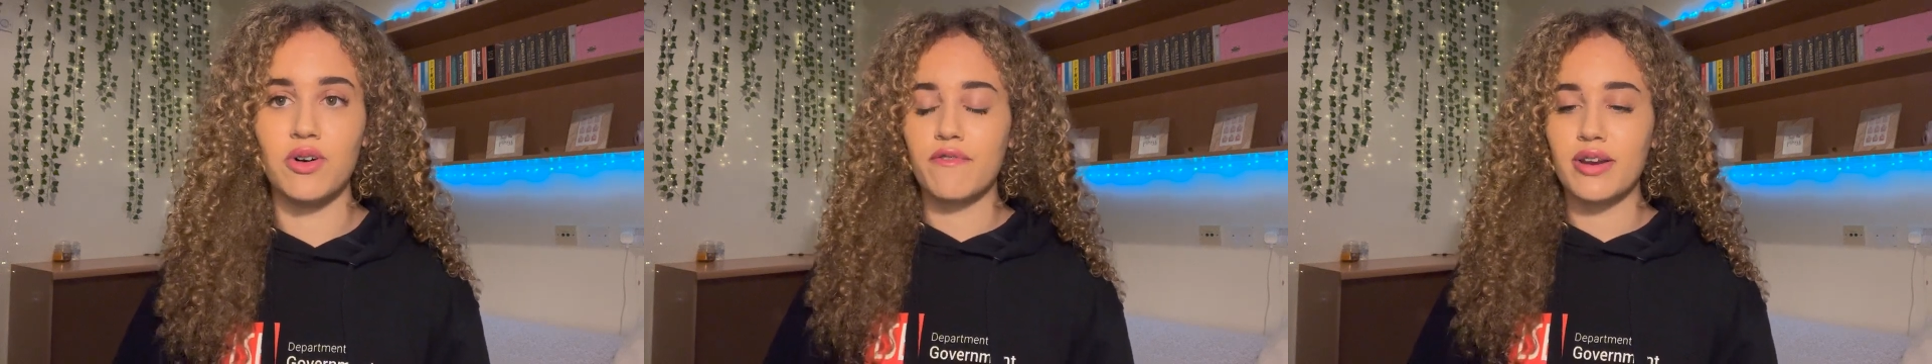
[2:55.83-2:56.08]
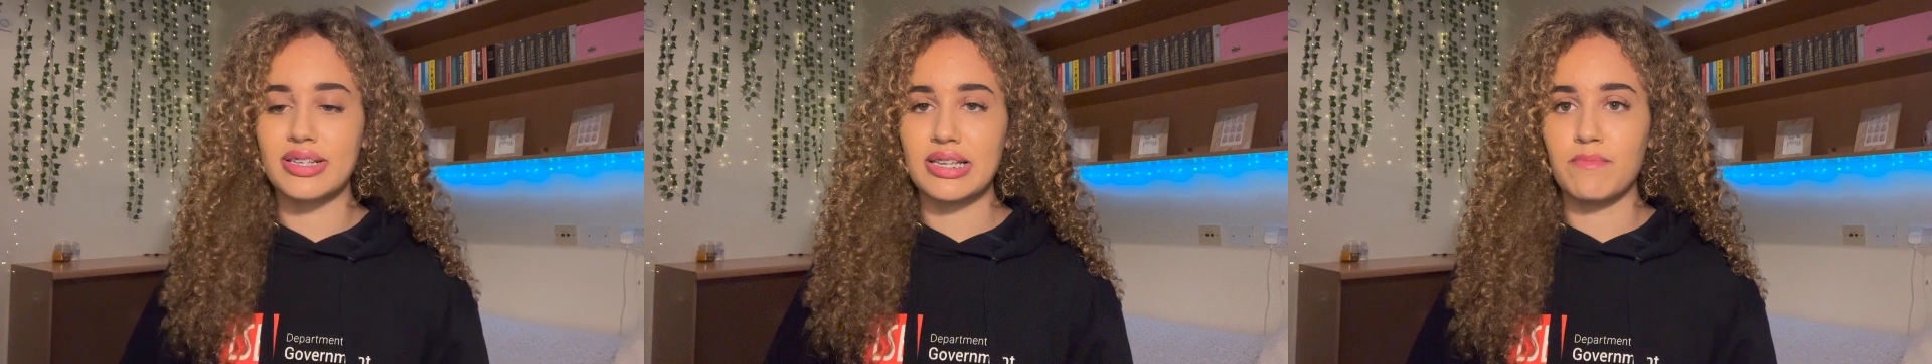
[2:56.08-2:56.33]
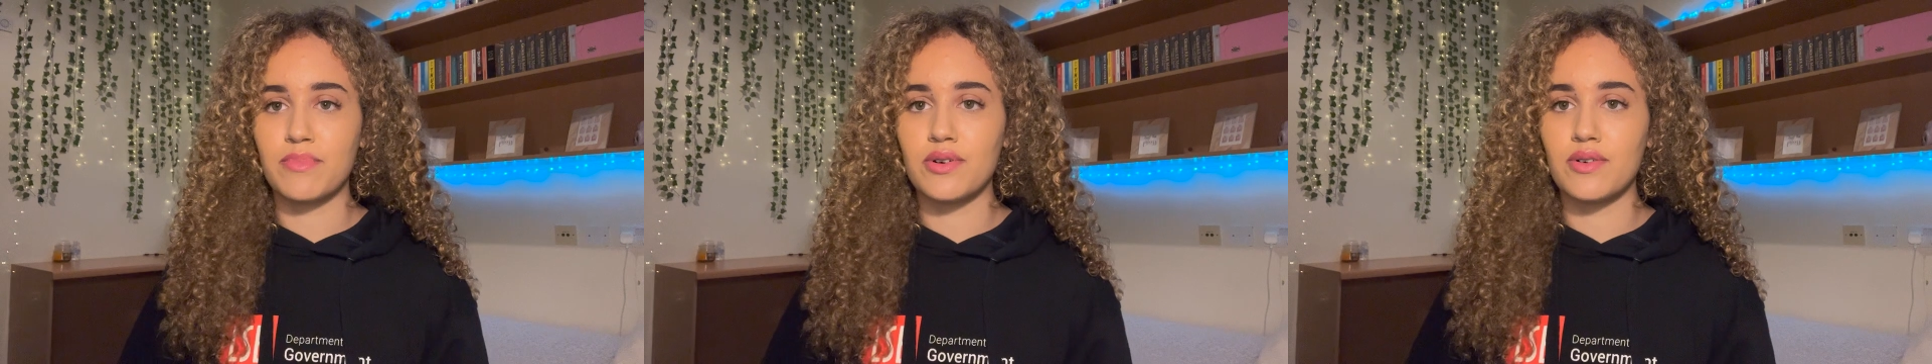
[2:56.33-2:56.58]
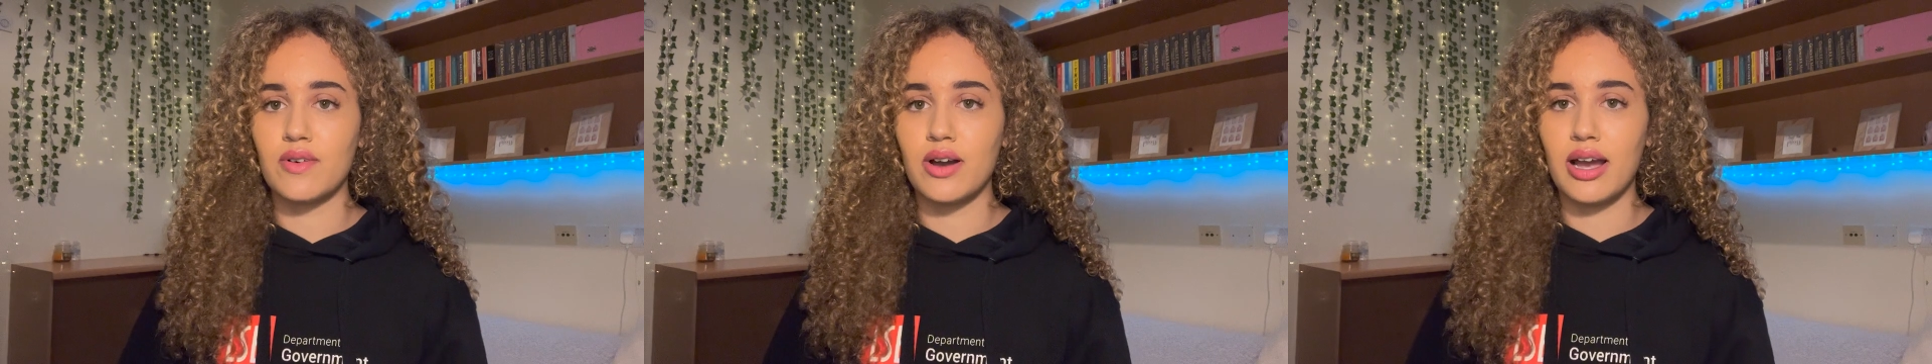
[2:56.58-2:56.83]
For
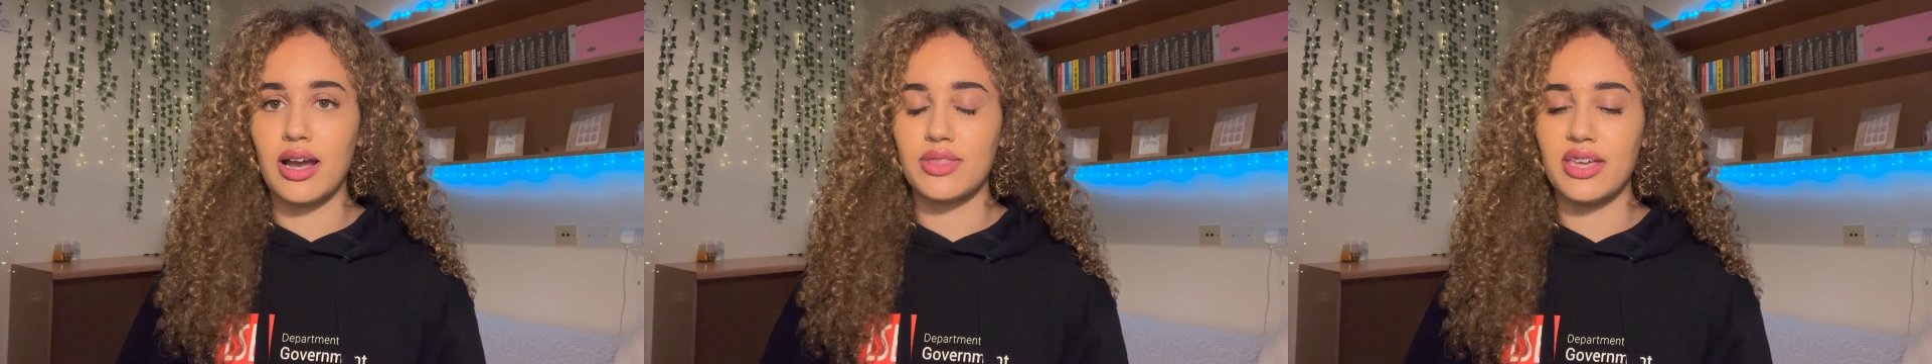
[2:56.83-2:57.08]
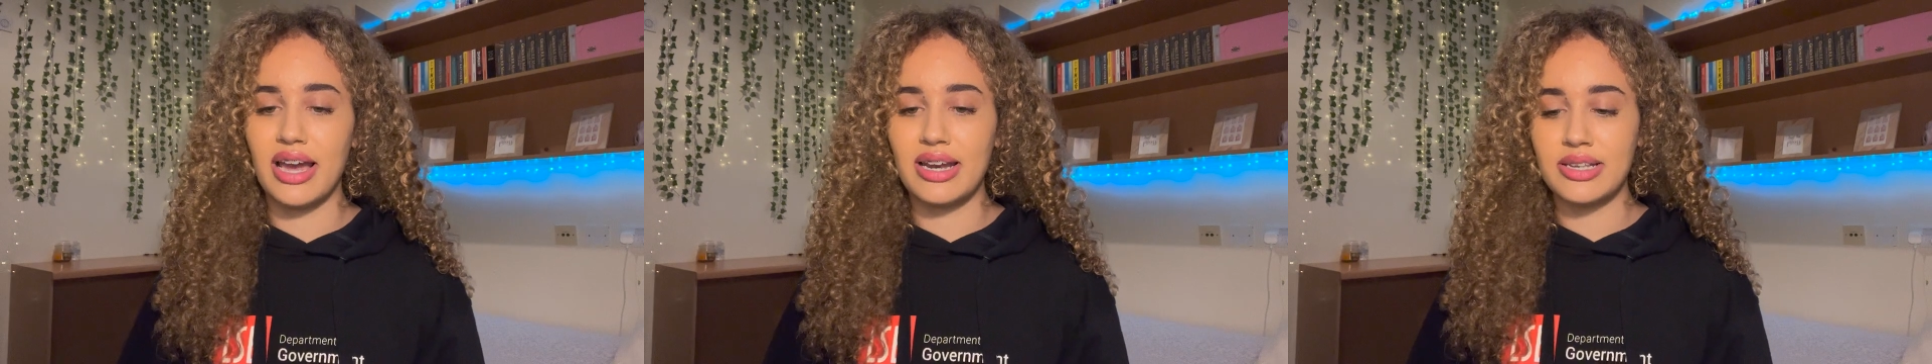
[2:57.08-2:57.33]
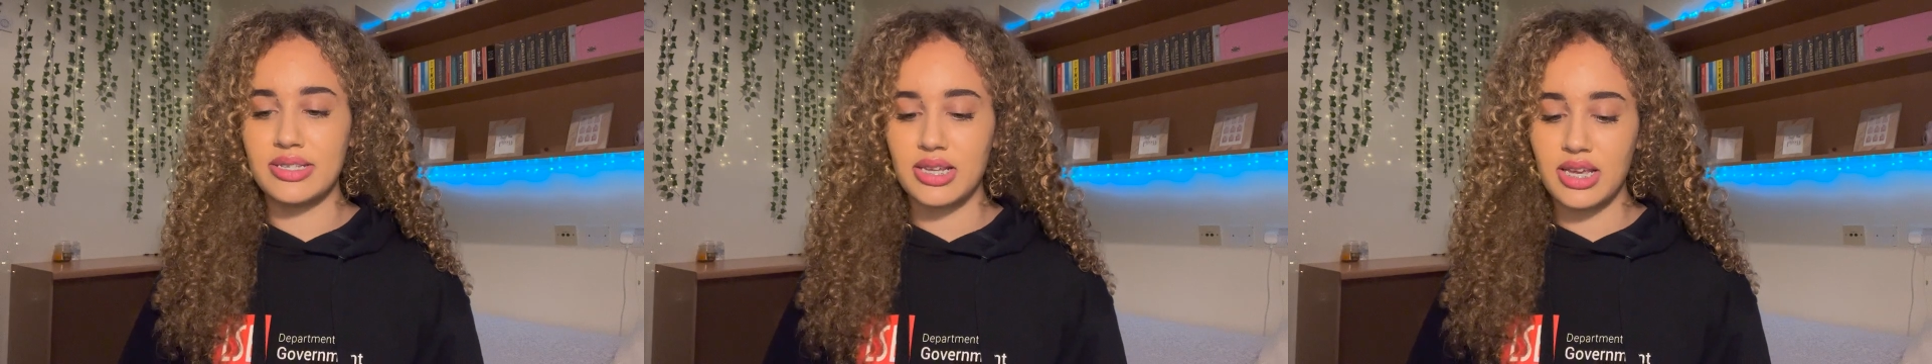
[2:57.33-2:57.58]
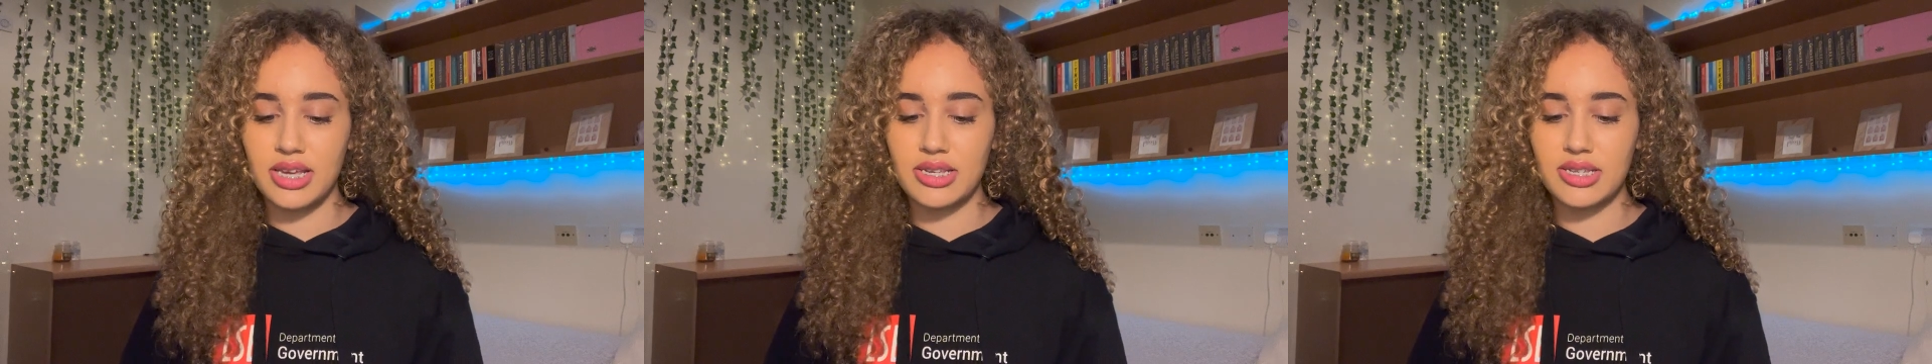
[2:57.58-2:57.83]
example, the
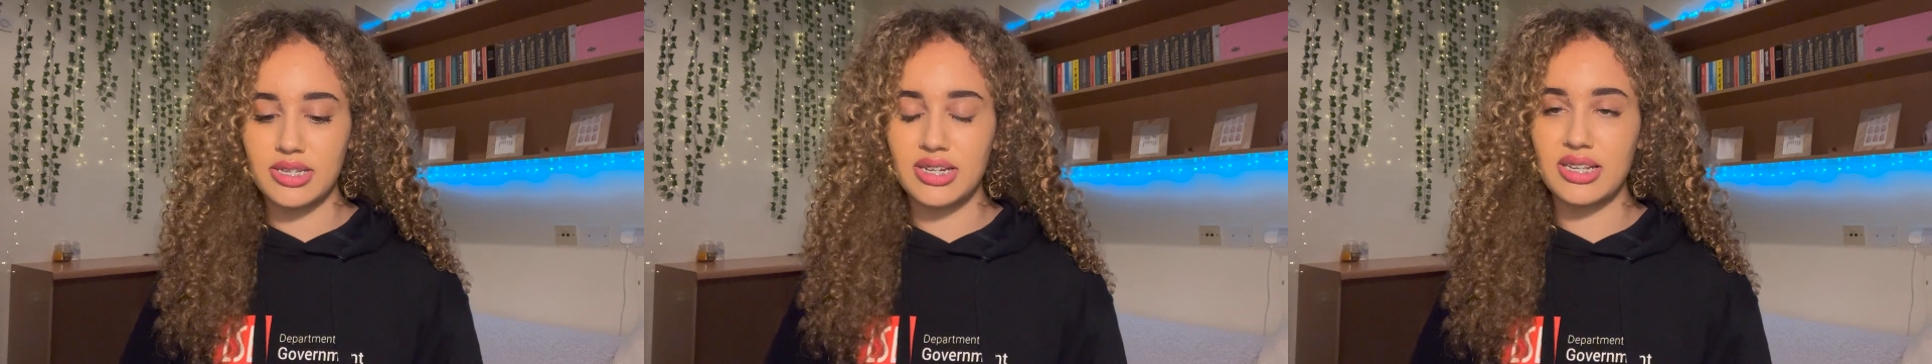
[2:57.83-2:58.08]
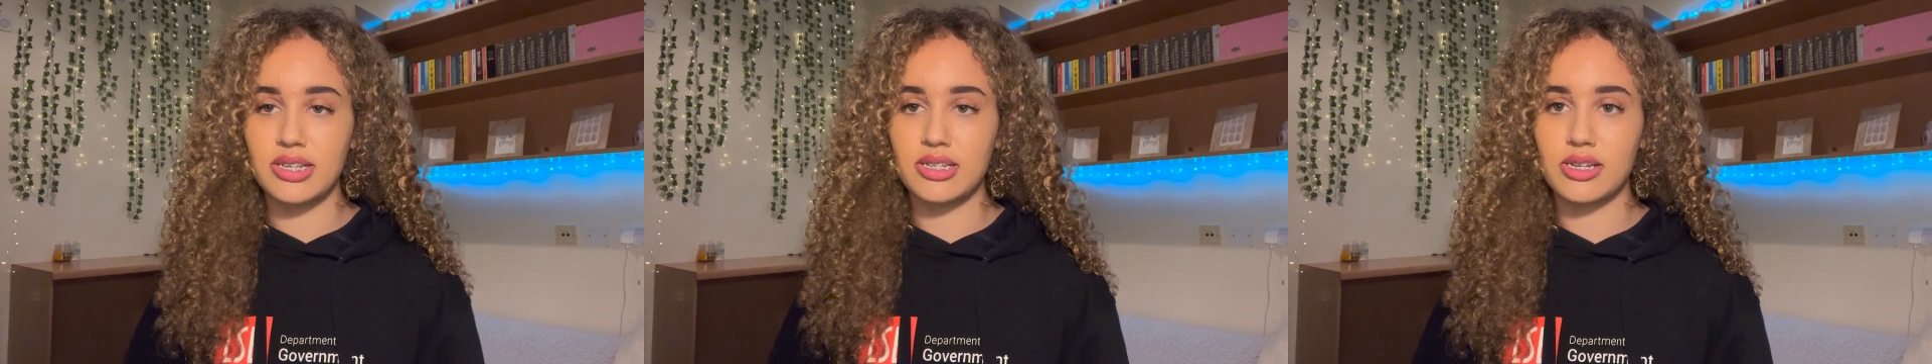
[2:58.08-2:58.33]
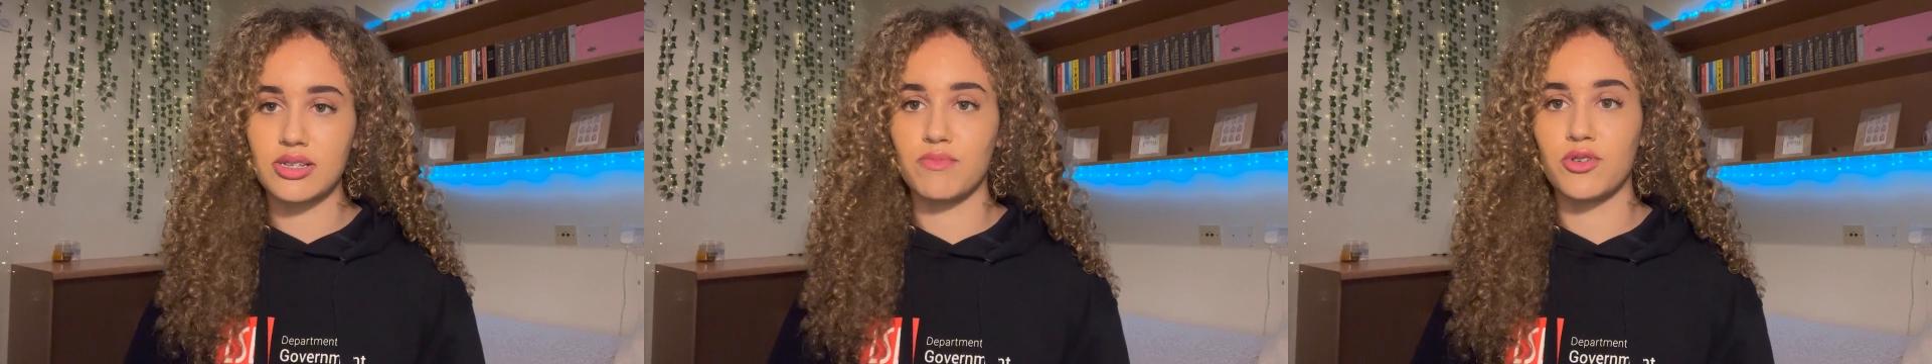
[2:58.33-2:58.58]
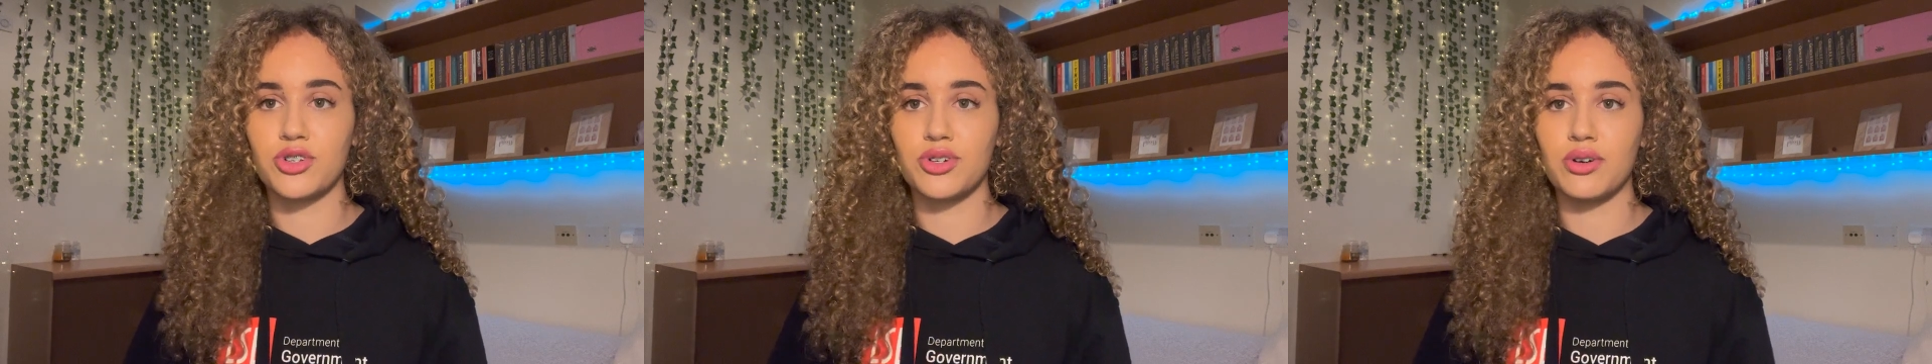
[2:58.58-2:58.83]
LSE statistics
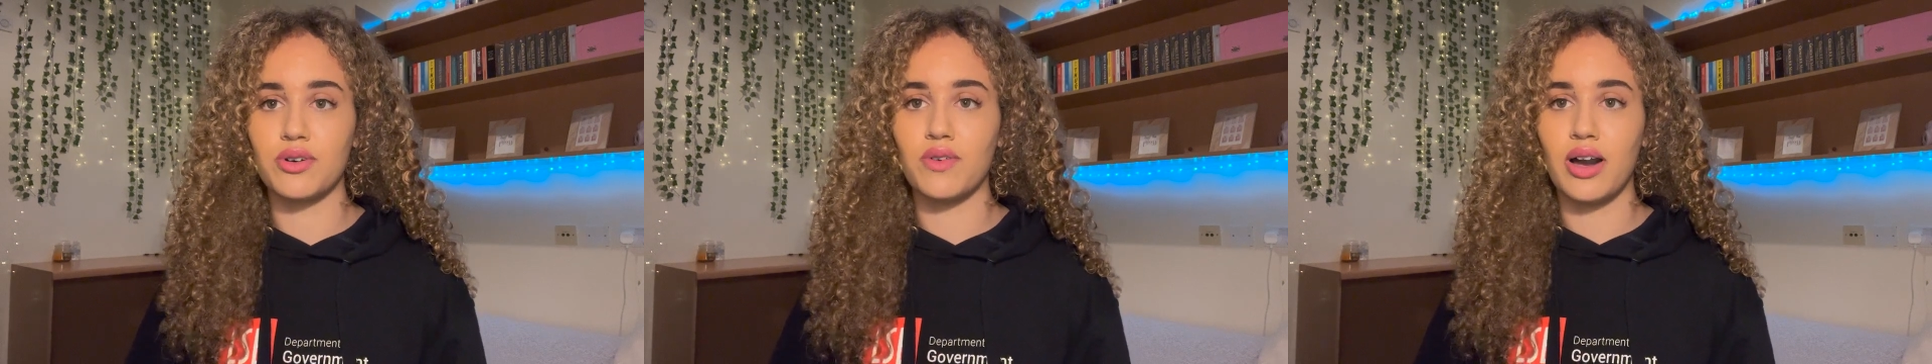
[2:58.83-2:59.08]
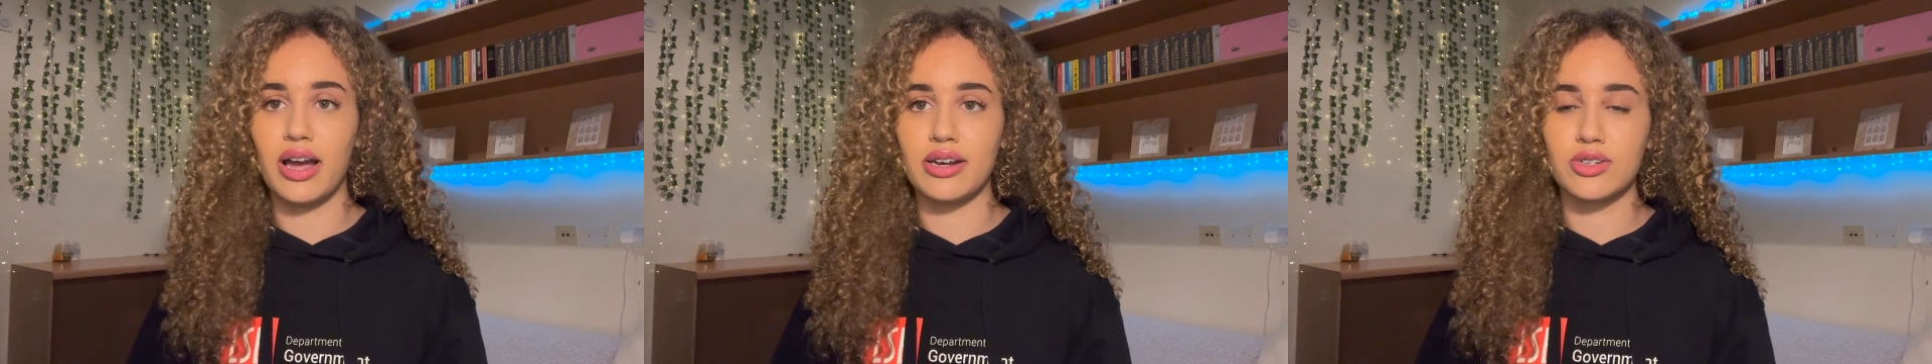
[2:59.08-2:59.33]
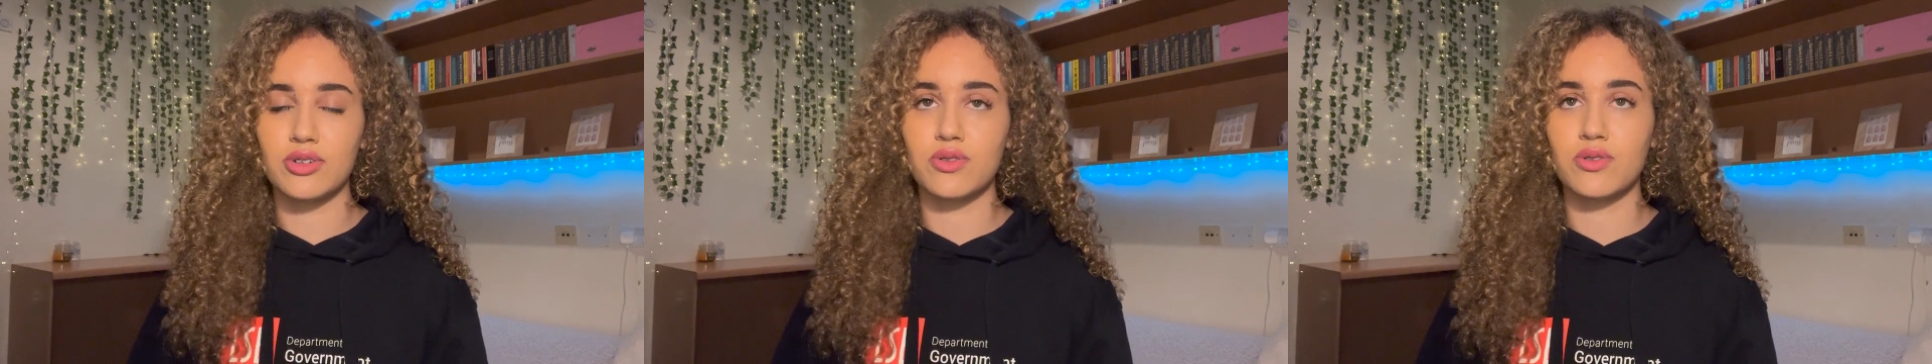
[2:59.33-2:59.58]
module and